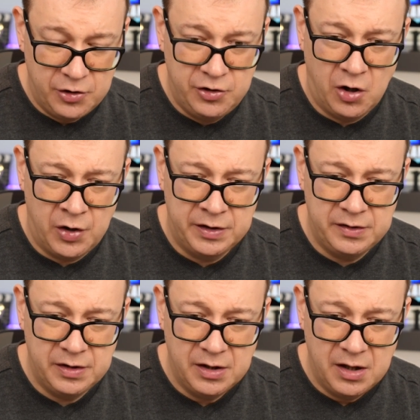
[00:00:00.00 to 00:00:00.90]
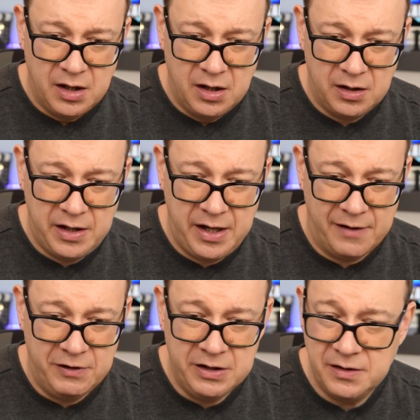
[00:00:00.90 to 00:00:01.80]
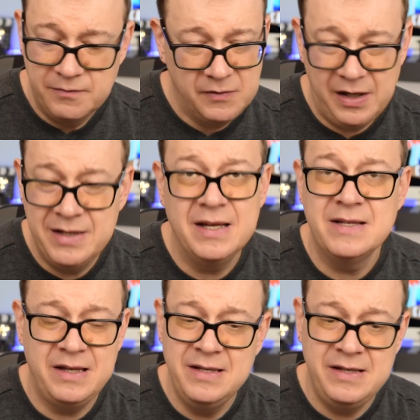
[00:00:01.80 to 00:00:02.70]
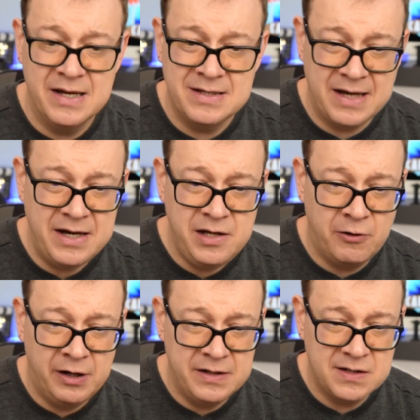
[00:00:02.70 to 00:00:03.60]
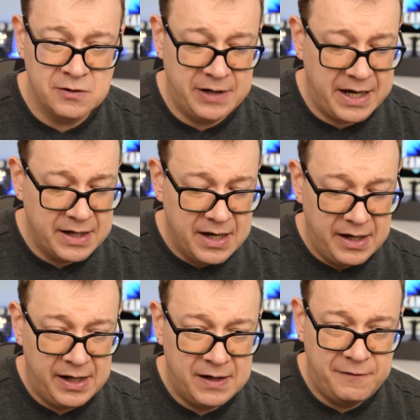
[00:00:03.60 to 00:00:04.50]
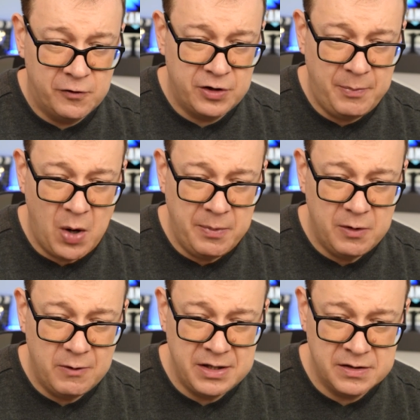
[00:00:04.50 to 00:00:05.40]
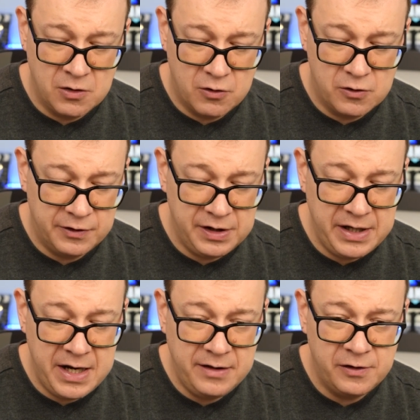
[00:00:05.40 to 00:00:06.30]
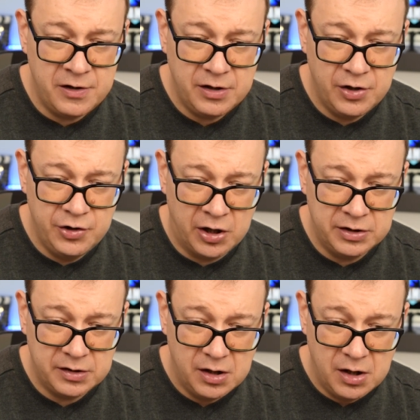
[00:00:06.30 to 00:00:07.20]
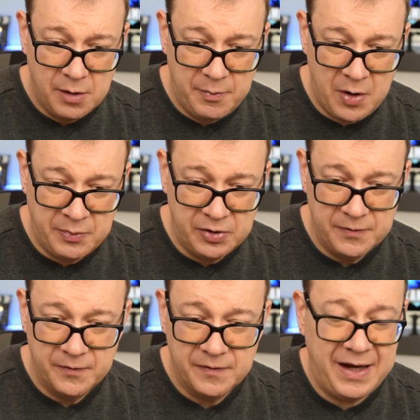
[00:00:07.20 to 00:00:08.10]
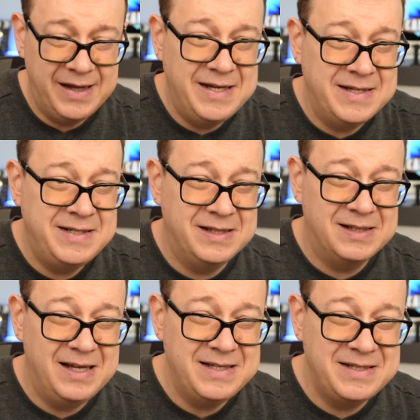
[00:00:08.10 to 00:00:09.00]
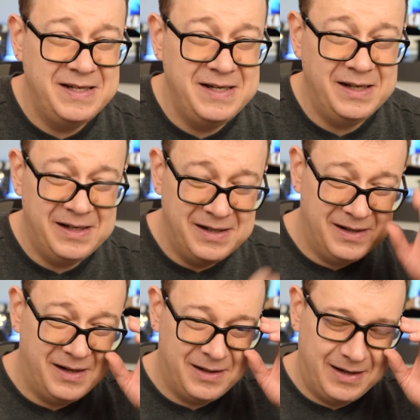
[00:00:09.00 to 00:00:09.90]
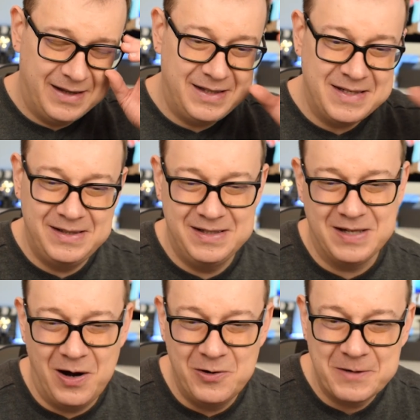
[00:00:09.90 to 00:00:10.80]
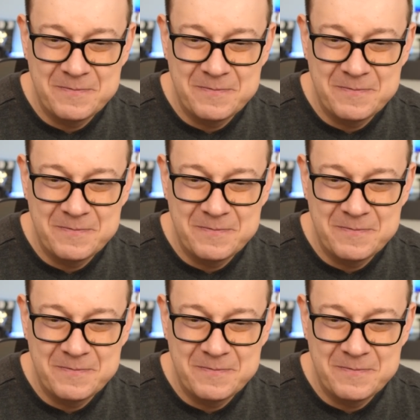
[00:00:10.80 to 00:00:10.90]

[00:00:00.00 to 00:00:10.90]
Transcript: dot carrot. It's as easy as that. You already saw that. And for the pop, I just go coordinator dot pop and that's it. Let's see uh, uh, and test this out.